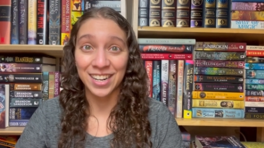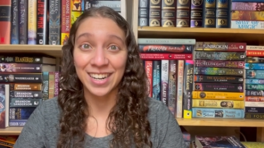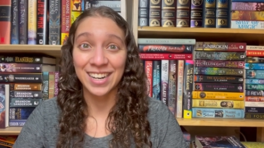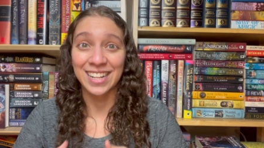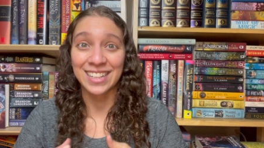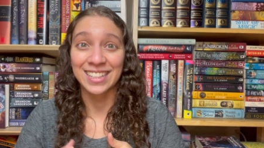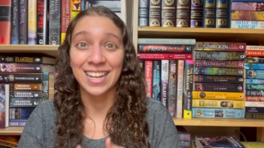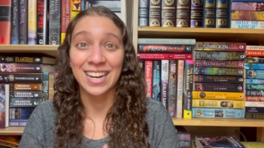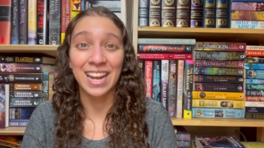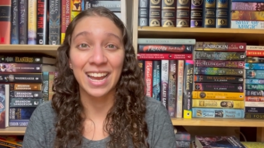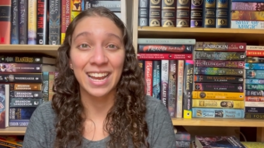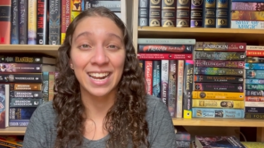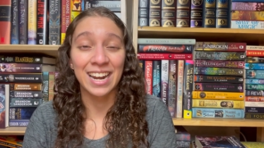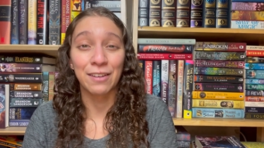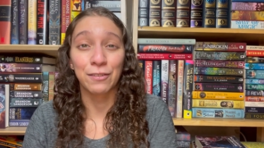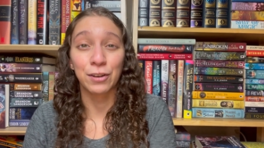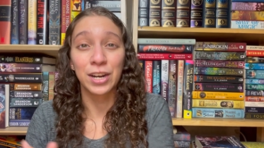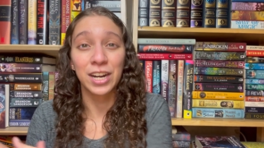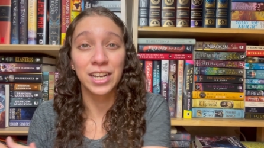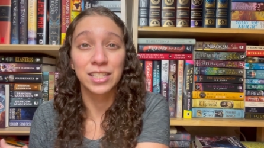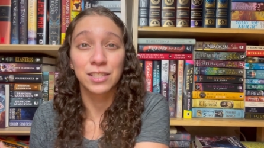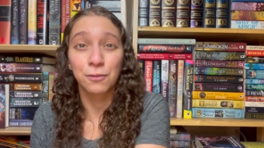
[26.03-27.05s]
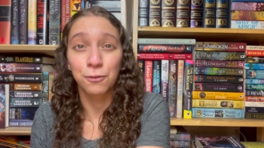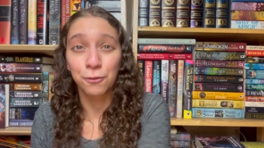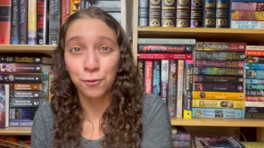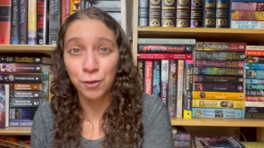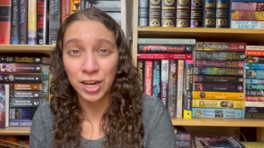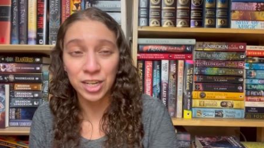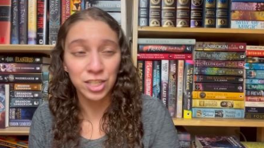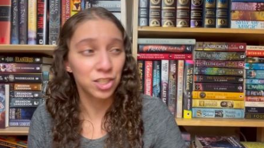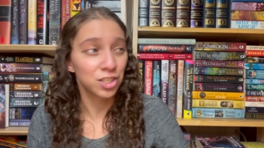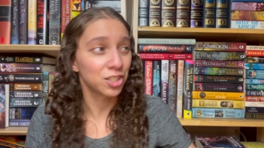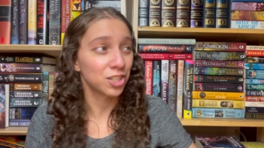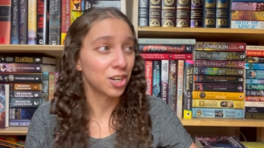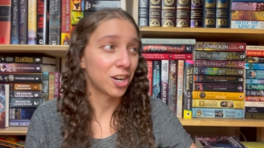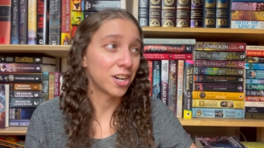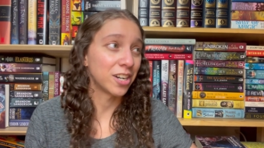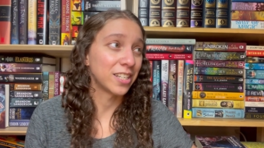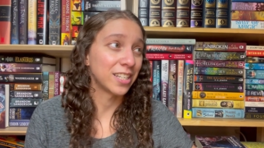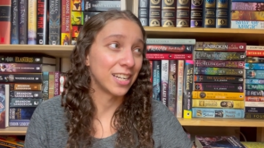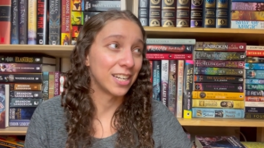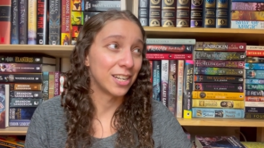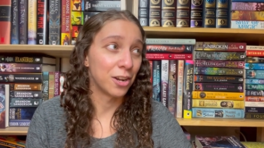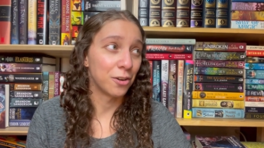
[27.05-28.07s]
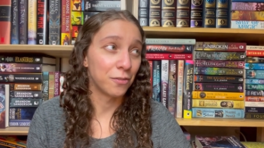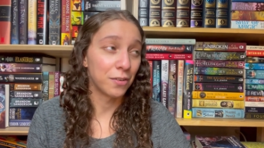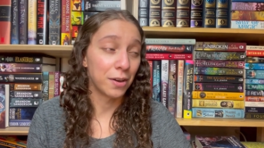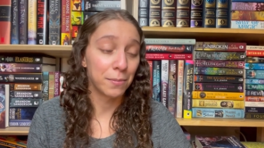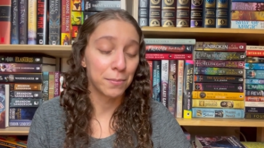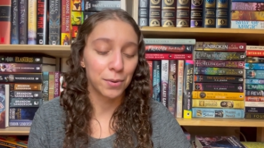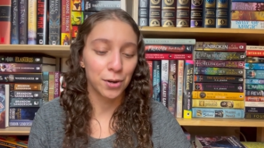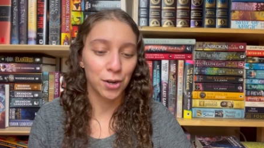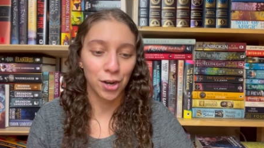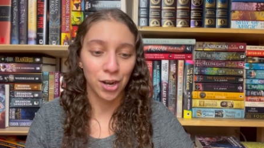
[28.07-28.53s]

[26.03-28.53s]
and then I can have a nice fresh start in November,